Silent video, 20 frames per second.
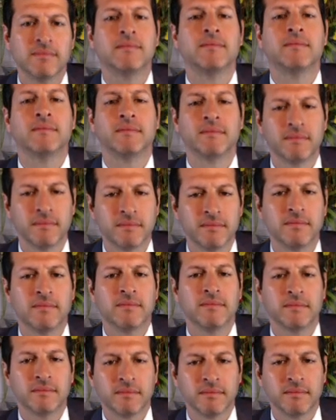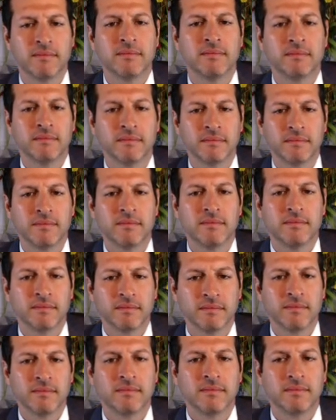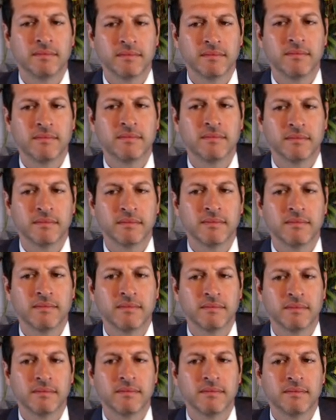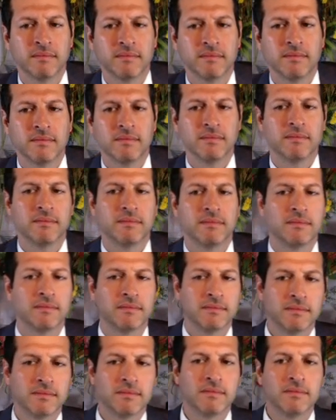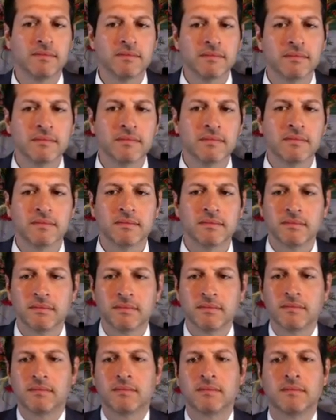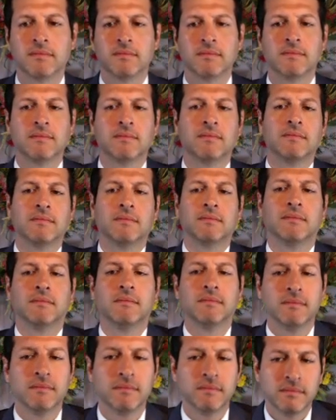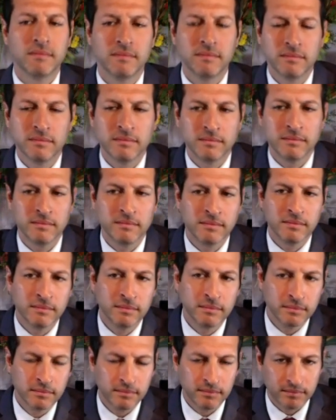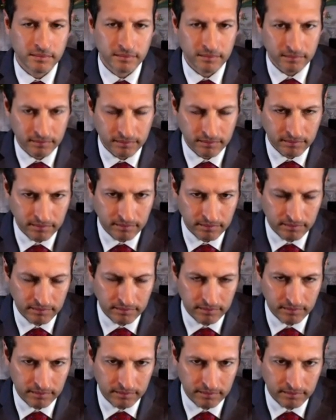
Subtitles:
This person isn't speaking.